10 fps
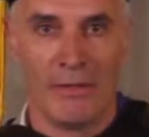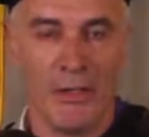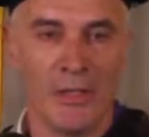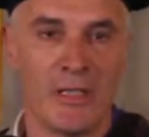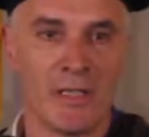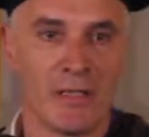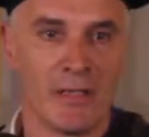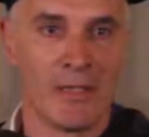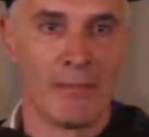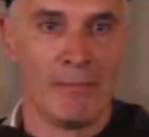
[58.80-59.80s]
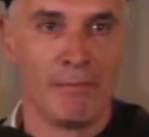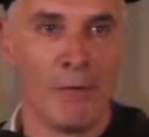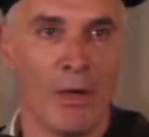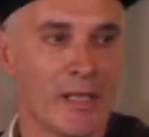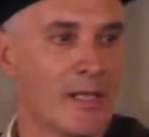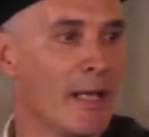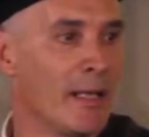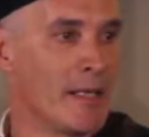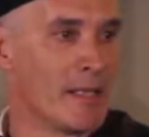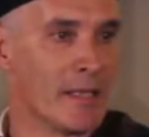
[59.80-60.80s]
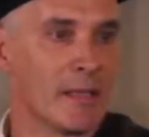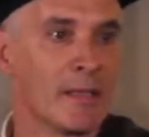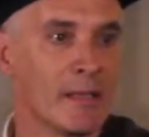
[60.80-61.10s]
Teaching is more or less like listening,